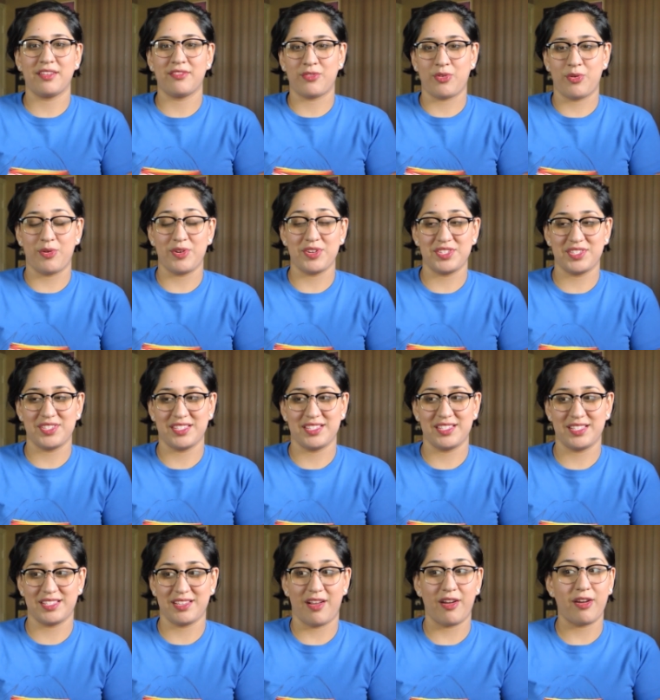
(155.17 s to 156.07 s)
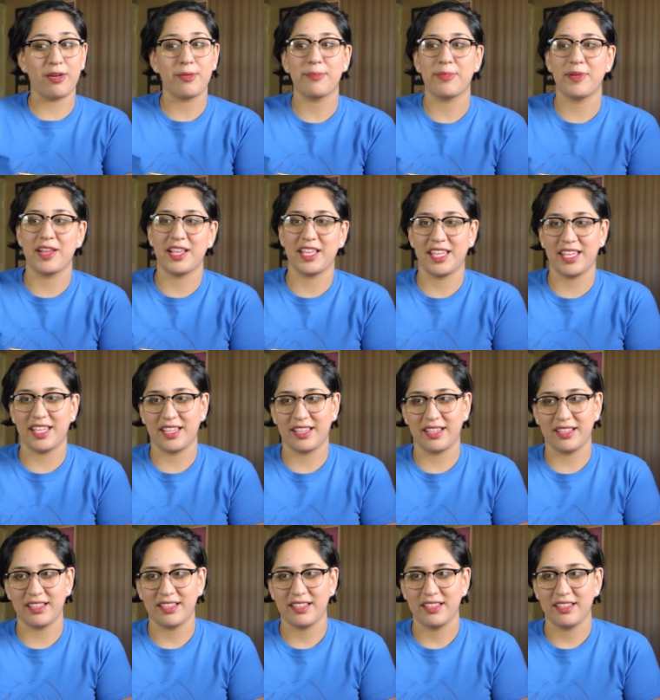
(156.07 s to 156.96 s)
of course this is
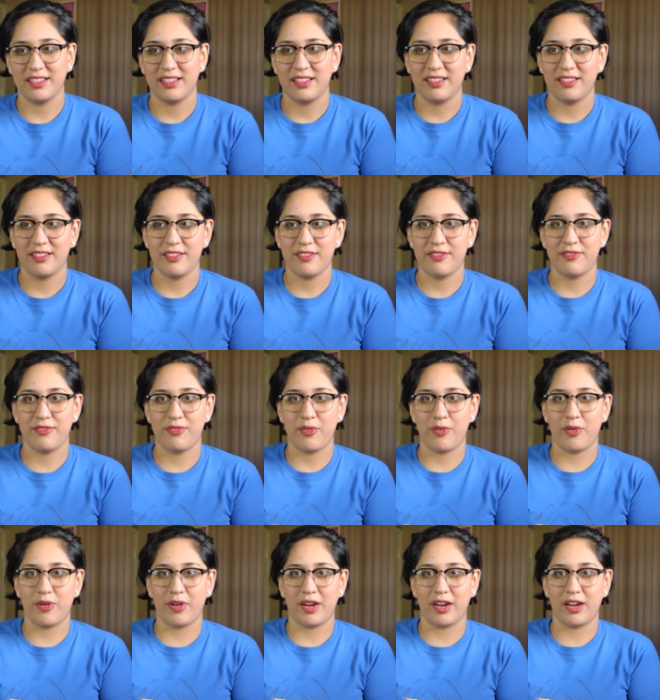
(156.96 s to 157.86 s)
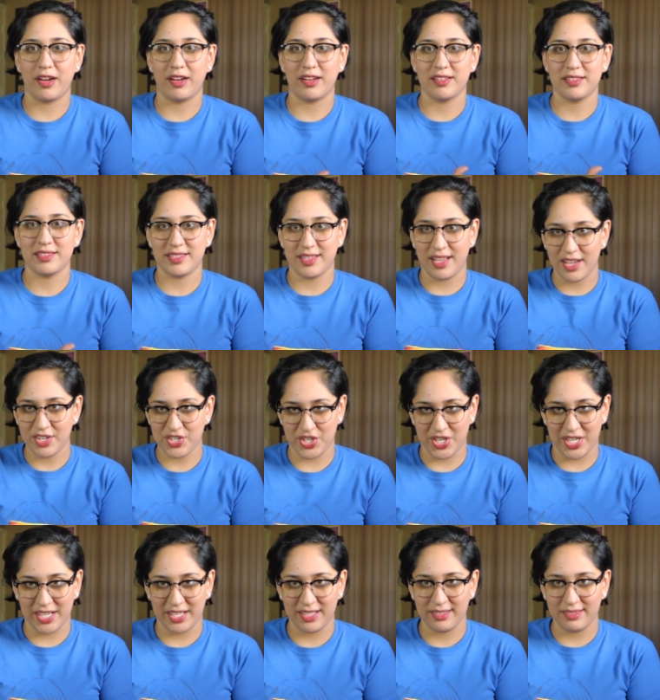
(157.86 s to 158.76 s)
heartbreaking for
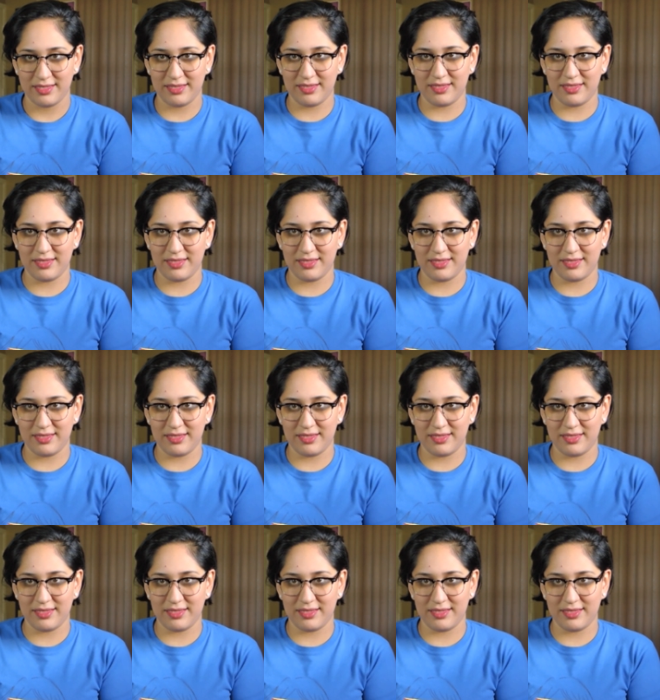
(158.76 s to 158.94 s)
Sasha